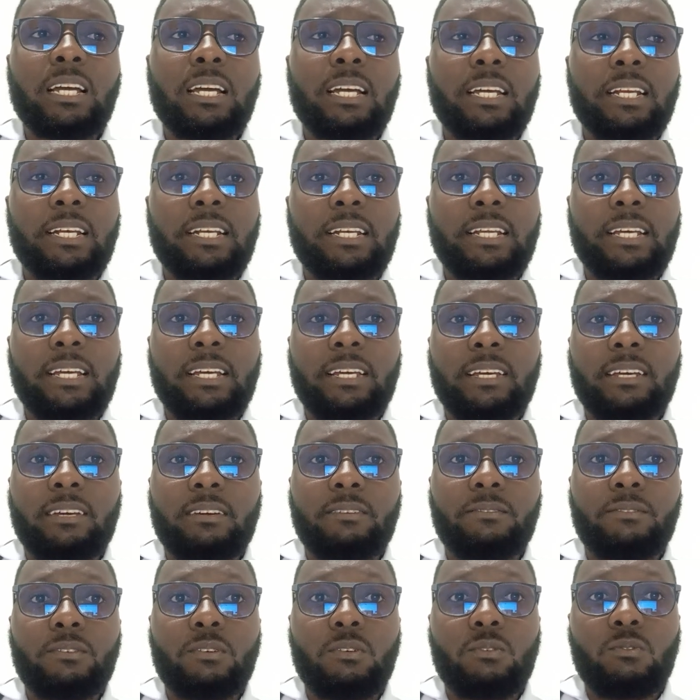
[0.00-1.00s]
and
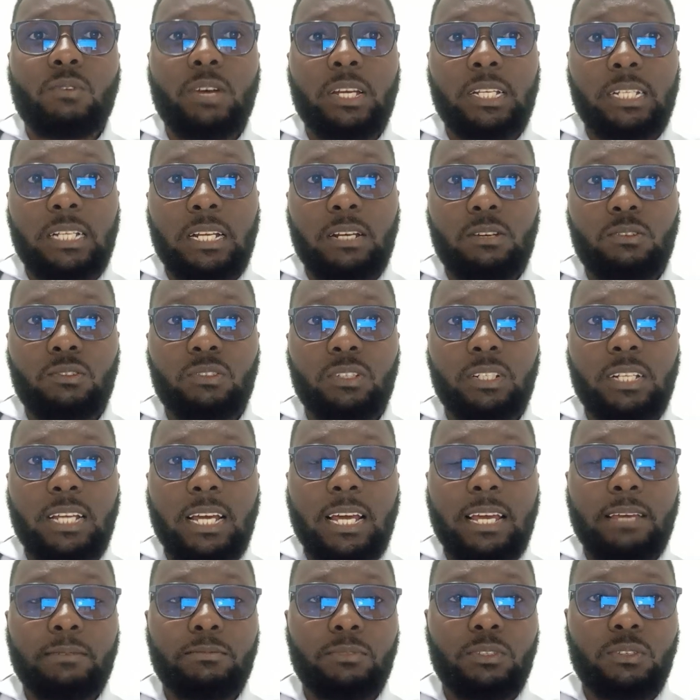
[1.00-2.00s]
for quite a long
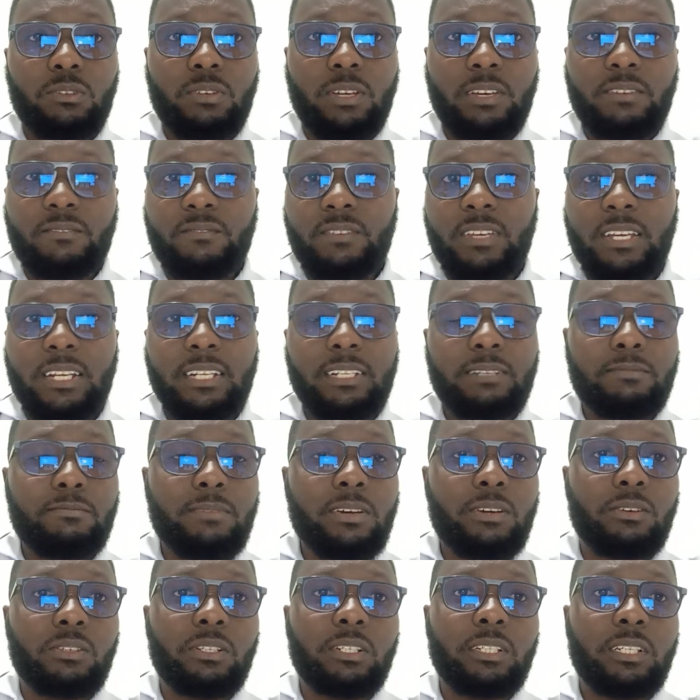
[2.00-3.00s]
time. So IV
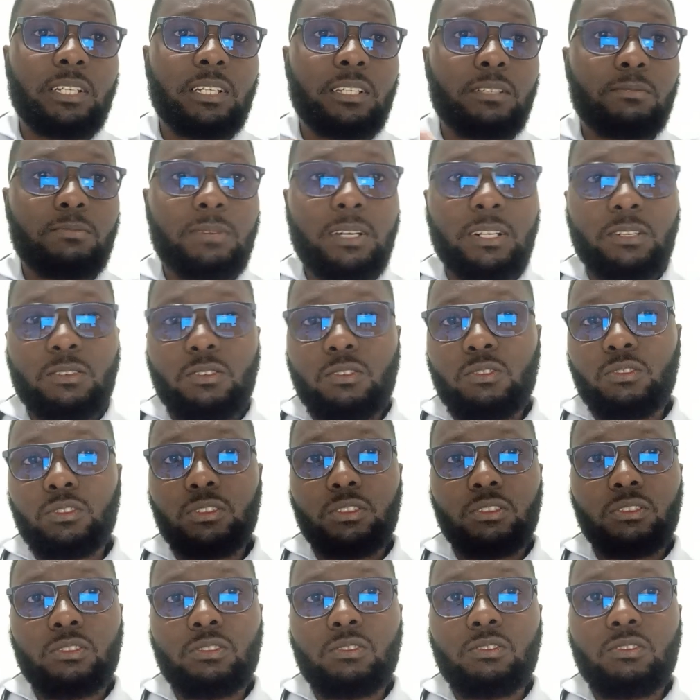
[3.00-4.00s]
antibiotics, but
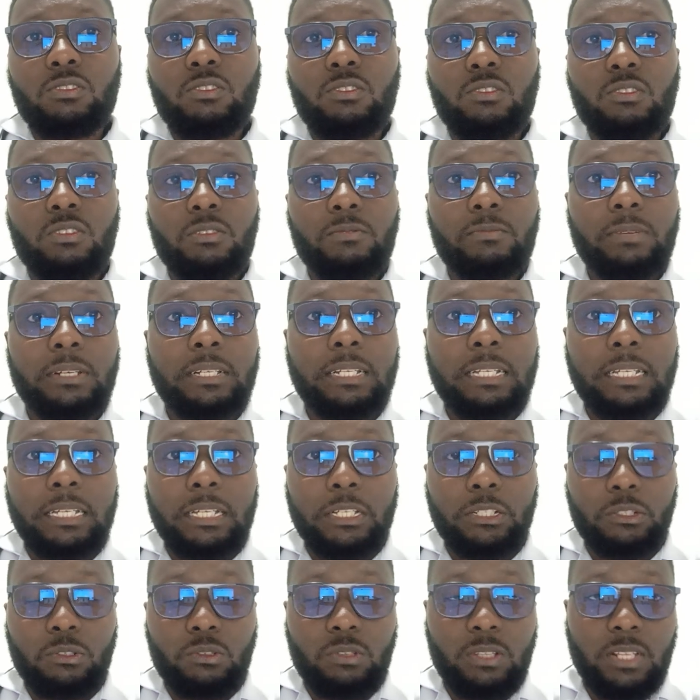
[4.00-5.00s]
also oral
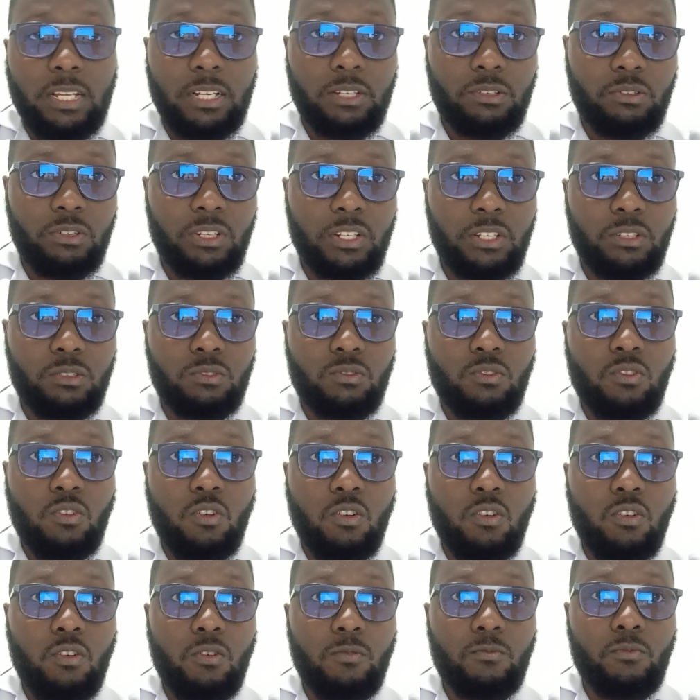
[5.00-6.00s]
medication that you need to
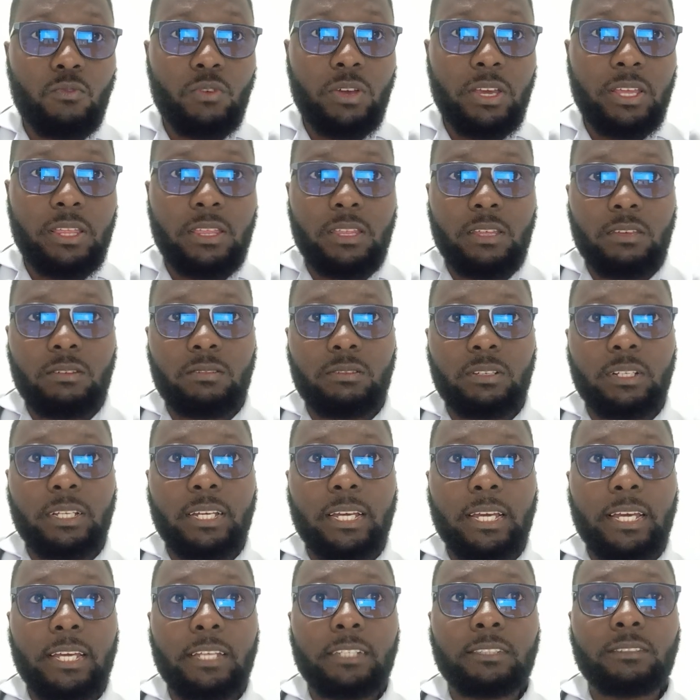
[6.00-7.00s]
go home with,
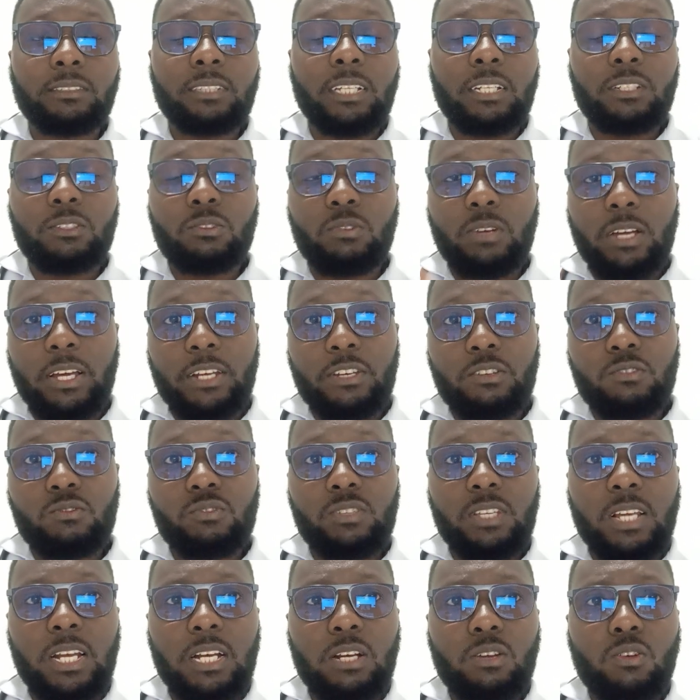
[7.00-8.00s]
okay, that you can
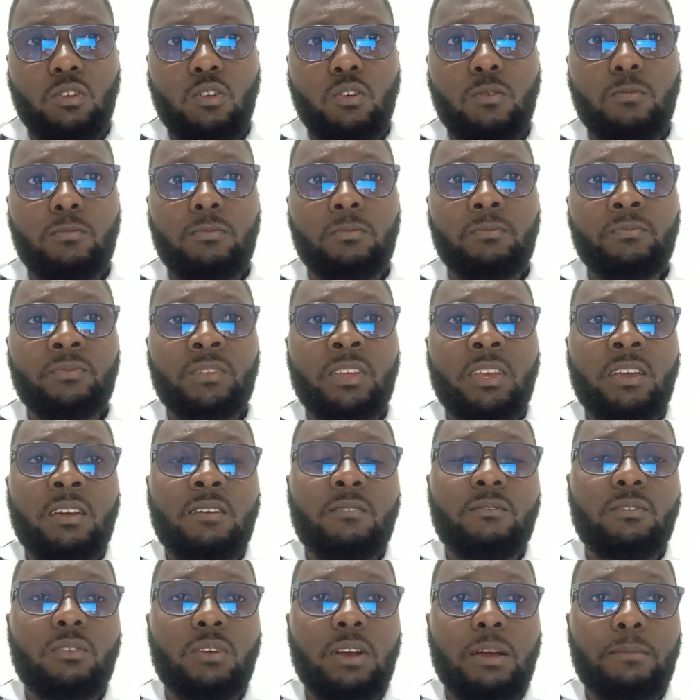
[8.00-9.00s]
use at home
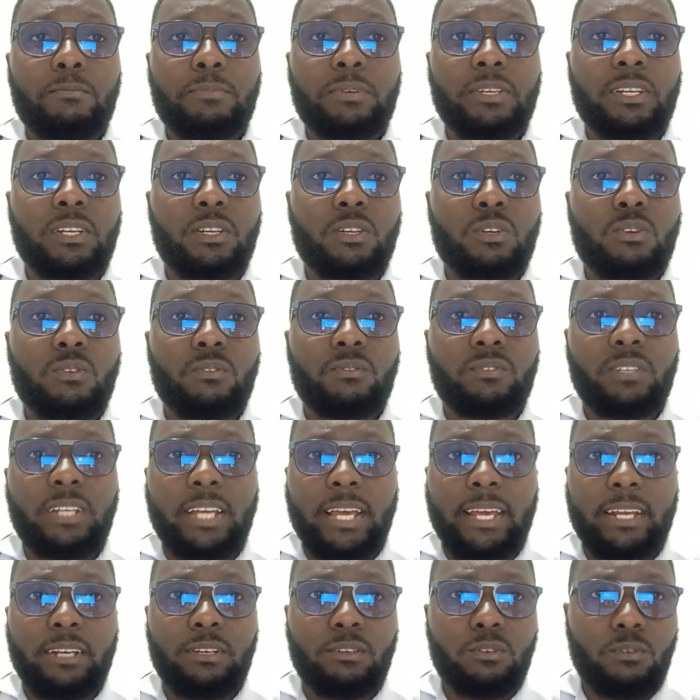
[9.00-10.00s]
for a period of
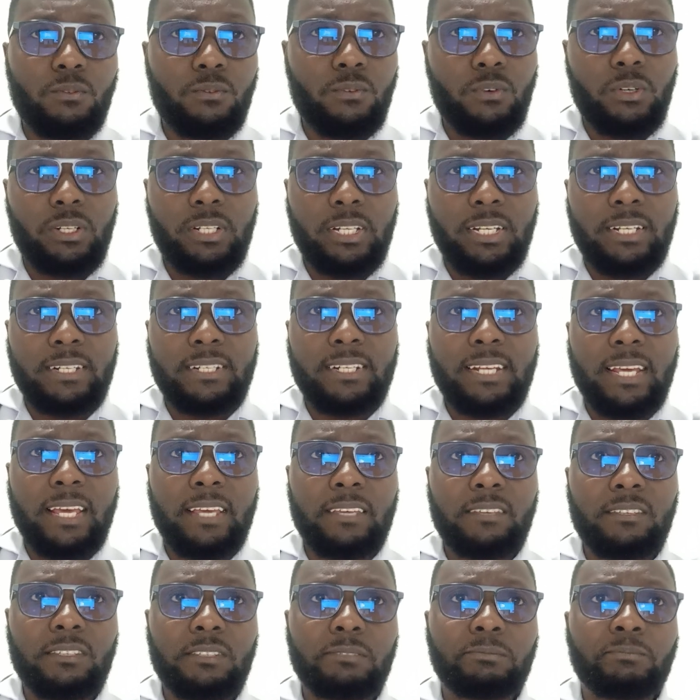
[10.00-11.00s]
10 to 14
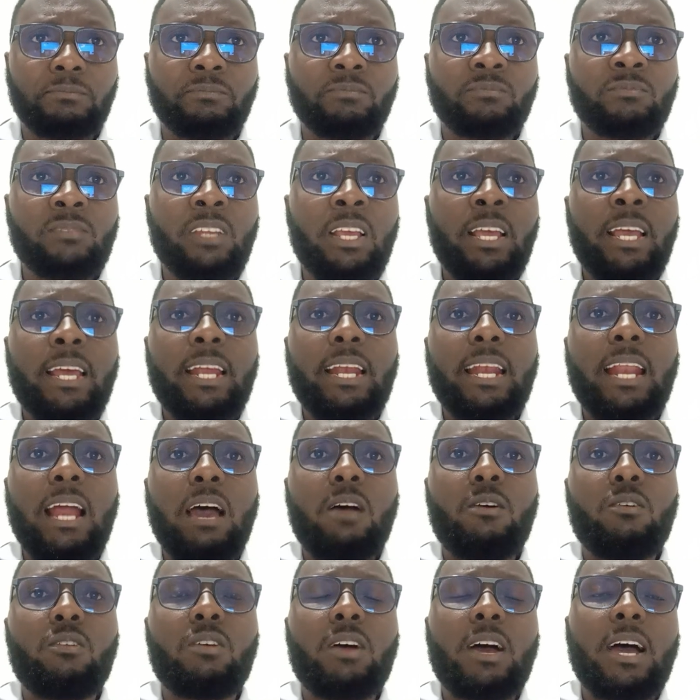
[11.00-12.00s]
days.
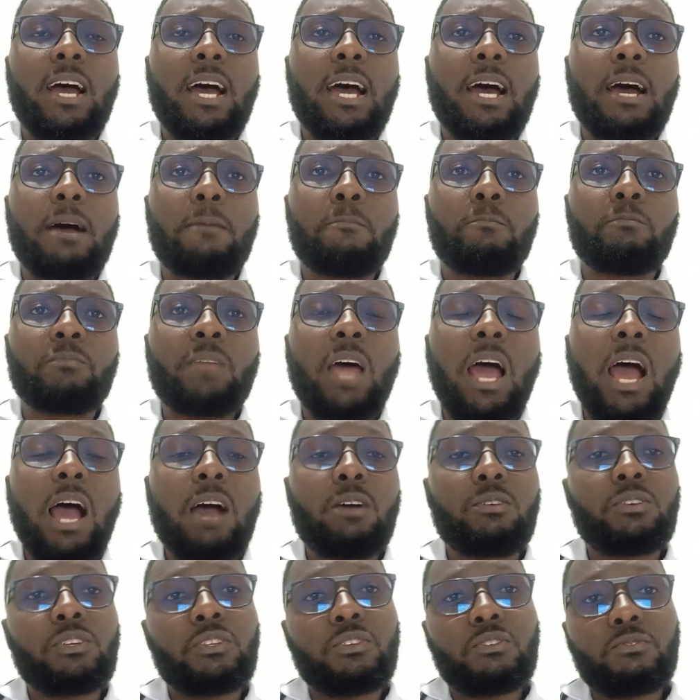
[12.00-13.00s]
Now,
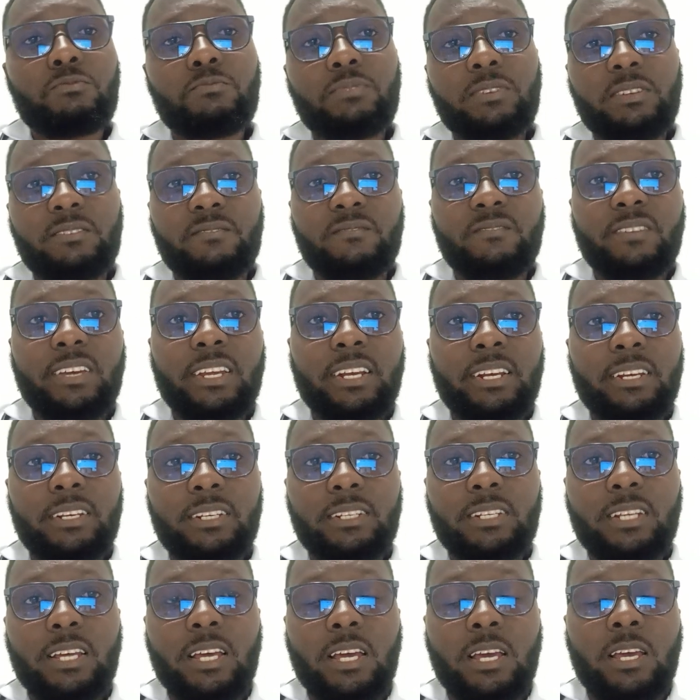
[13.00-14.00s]
how do you
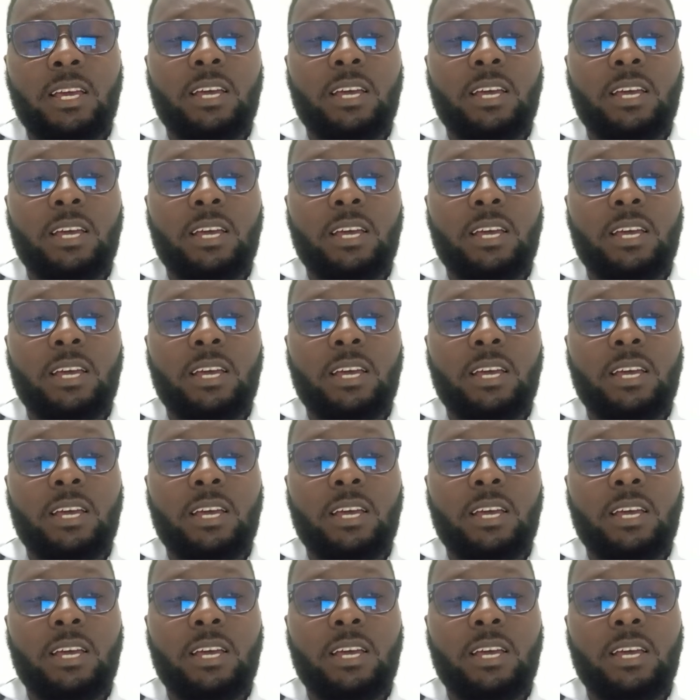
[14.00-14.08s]
prevent